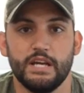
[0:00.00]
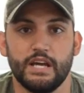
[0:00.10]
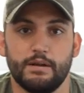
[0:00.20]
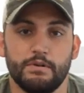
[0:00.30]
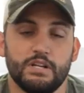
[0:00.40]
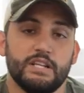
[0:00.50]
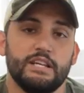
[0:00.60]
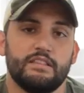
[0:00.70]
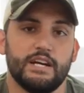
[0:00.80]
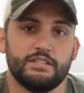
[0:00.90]
and I'm going to
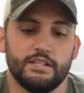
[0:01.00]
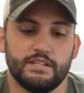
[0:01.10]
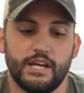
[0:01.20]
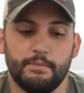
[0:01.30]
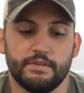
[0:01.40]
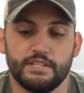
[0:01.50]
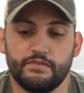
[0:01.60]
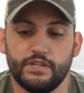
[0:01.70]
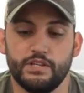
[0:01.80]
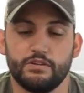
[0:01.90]
link that to the top of this
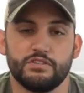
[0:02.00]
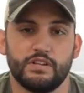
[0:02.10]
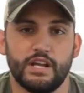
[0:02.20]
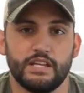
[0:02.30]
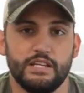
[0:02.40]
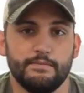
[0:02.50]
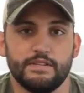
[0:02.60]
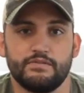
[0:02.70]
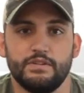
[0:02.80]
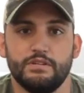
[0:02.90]
video so that I can keep
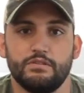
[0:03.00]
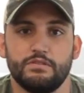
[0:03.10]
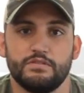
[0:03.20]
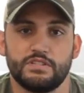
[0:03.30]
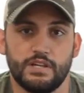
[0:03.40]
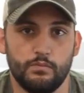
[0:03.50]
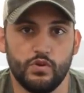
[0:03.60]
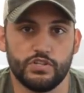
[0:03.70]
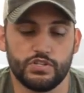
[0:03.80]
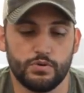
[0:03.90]
this video
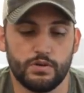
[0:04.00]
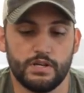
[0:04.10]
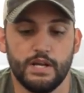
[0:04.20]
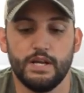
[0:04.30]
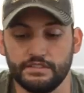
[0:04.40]
somewhat short.